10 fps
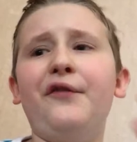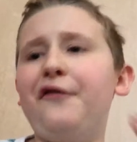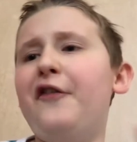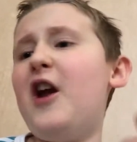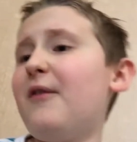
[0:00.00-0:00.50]

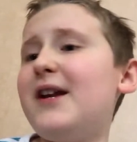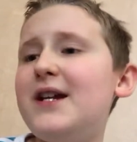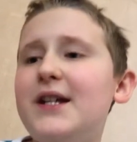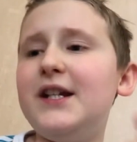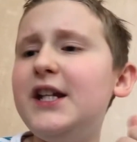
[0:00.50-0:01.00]

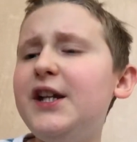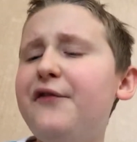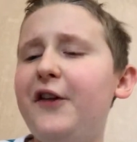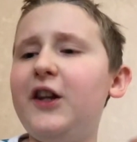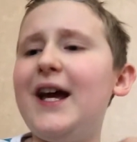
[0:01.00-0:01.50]
very
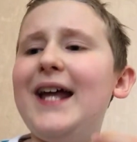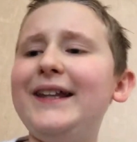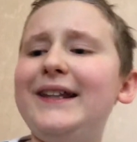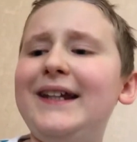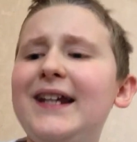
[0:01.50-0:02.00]
evil
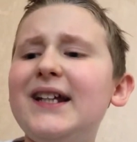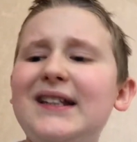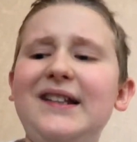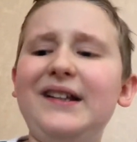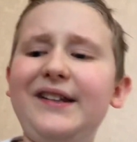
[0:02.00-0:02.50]
and
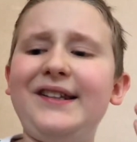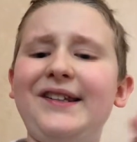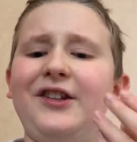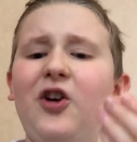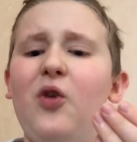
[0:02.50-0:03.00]
yet
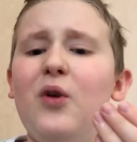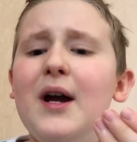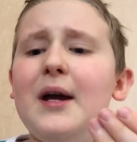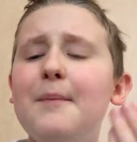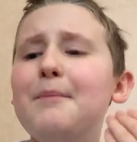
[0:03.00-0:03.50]
so
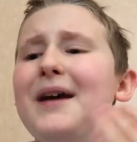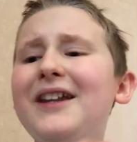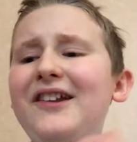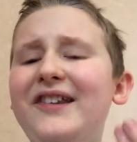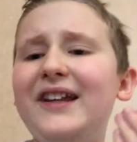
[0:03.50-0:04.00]

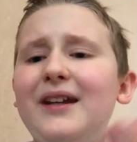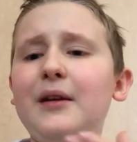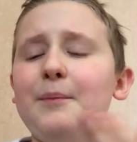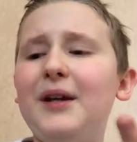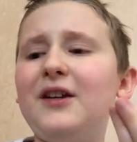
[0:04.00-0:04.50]

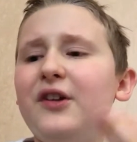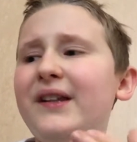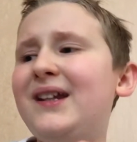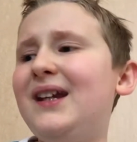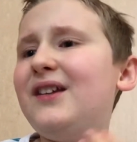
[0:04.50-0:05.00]
menacing
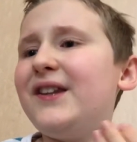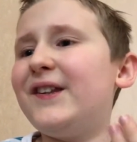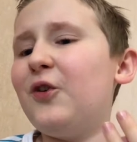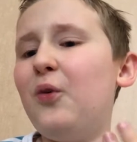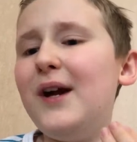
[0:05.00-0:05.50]
because he is
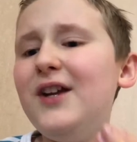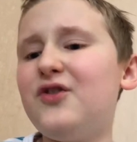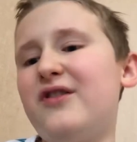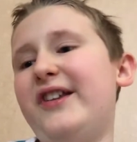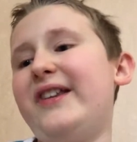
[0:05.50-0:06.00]
so
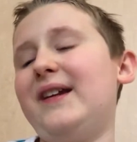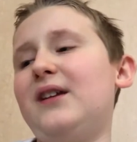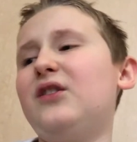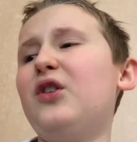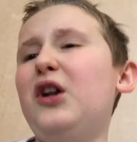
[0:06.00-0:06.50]

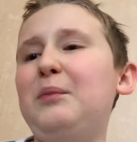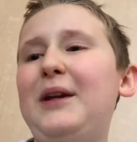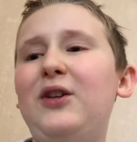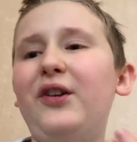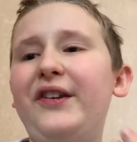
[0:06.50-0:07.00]
interesting, not
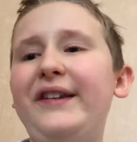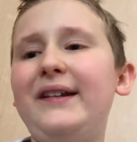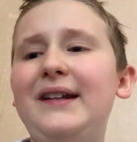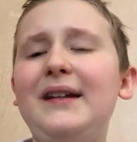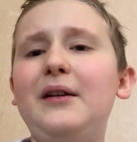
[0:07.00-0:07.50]
because
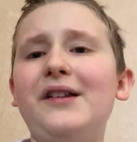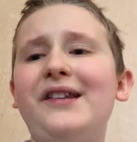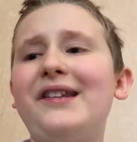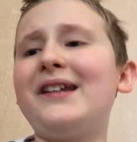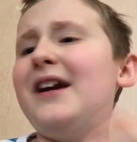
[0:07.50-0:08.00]
he is
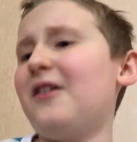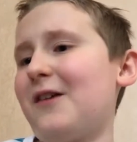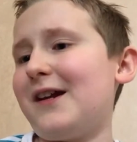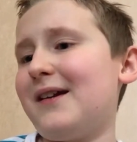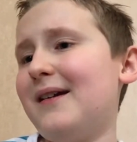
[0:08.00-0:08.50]

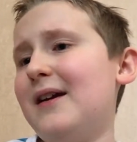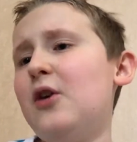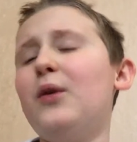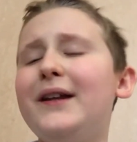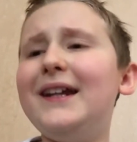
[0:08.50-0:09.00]
scary.
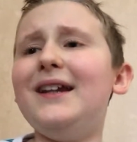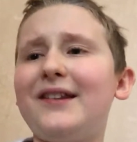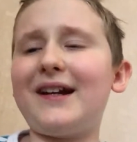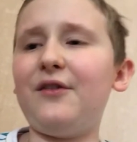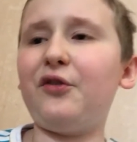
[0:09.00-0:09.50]
Well, he
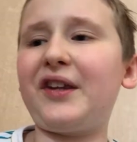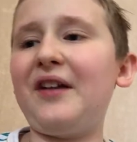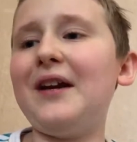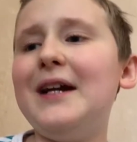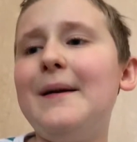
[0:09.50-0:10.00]
is kind of scary.